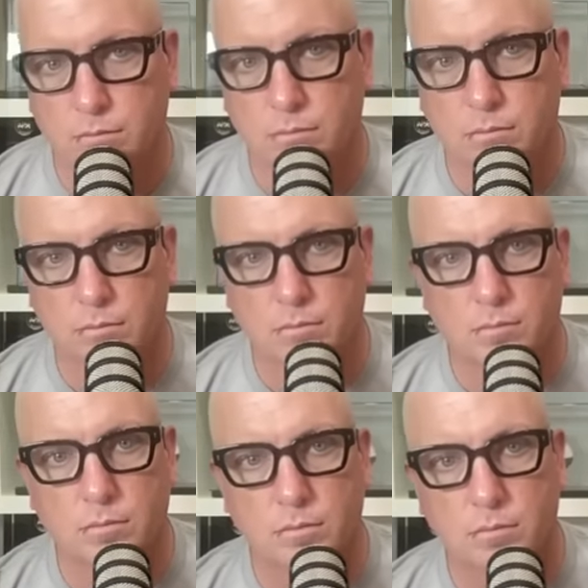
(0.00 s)

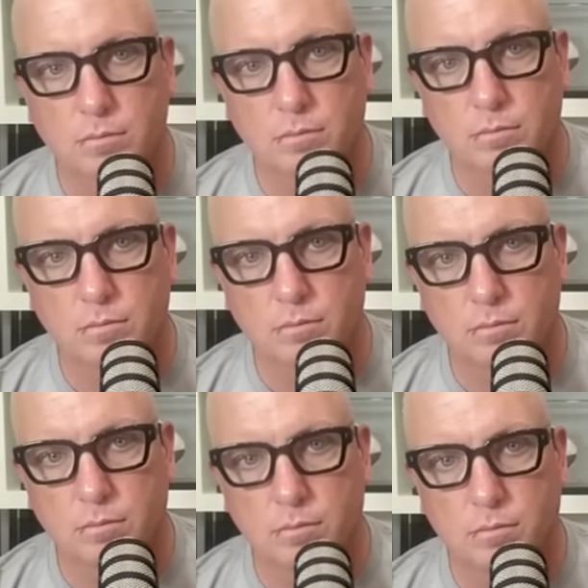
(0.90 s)

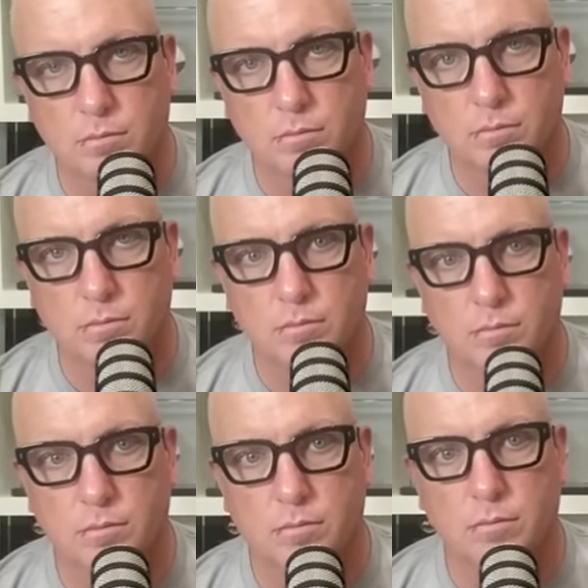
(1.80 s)

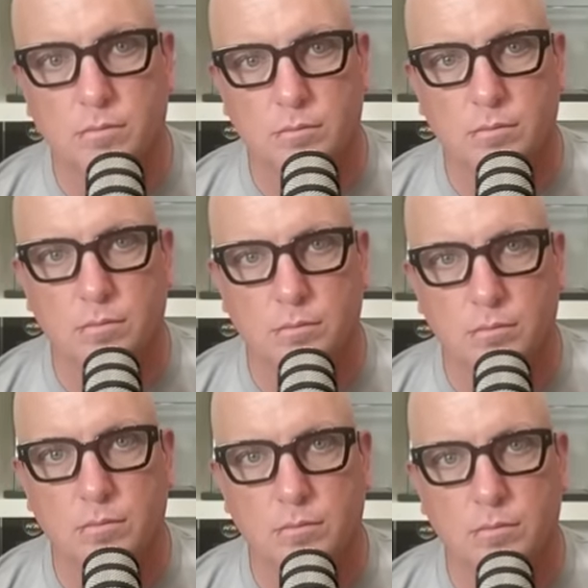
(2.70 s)

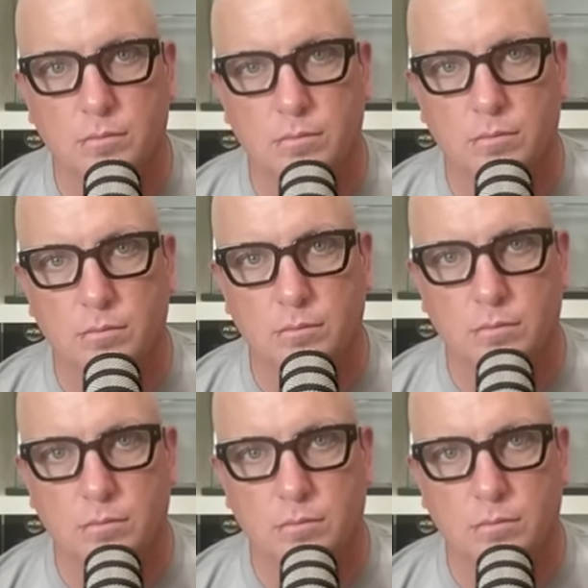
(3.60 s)
(not speaking)